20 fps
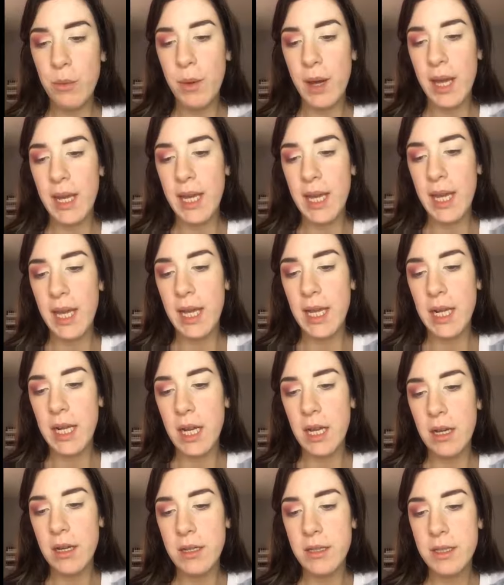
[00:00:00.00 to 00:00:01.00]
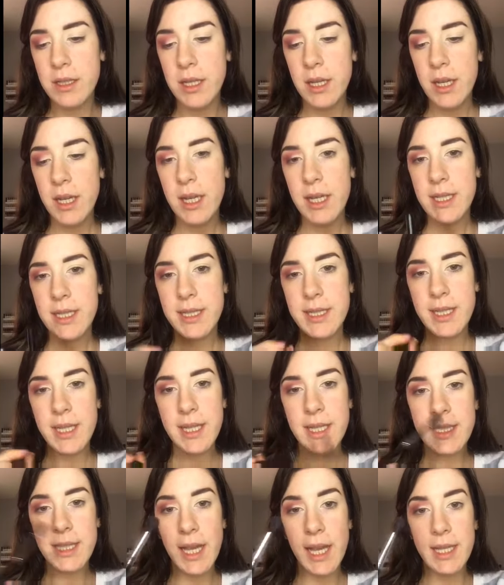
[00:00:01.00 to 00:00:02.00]
with an Inglot
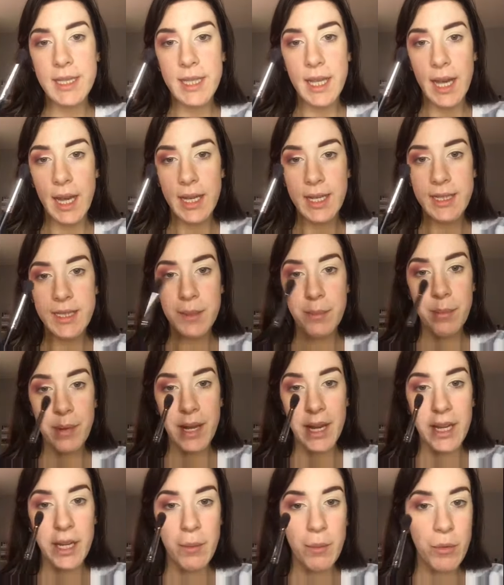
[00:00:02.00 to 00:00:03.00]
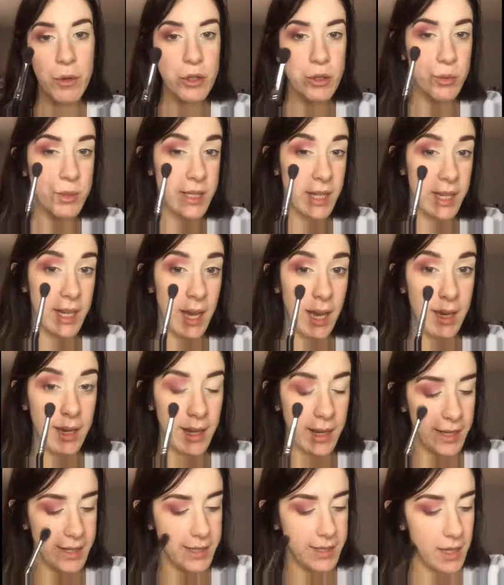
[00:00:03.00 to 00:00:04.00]
6SS blending brush, which again
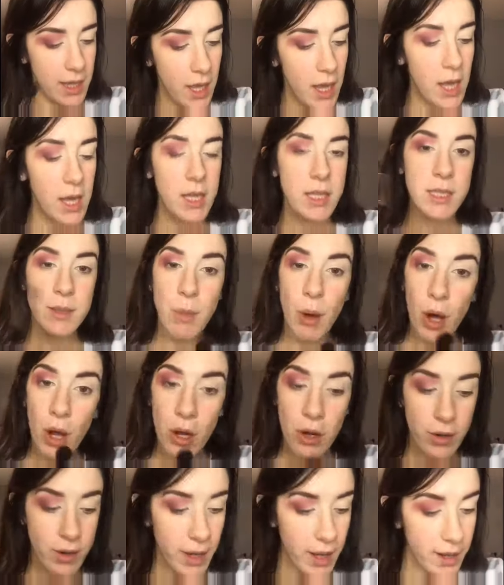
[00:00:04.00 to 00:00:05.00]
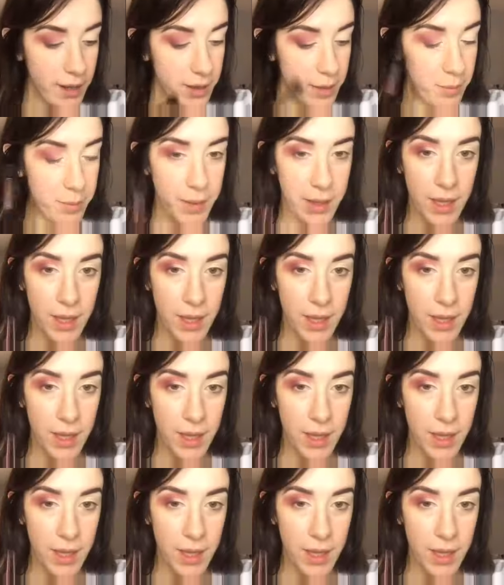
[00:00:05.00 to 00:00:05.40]
is smaller than the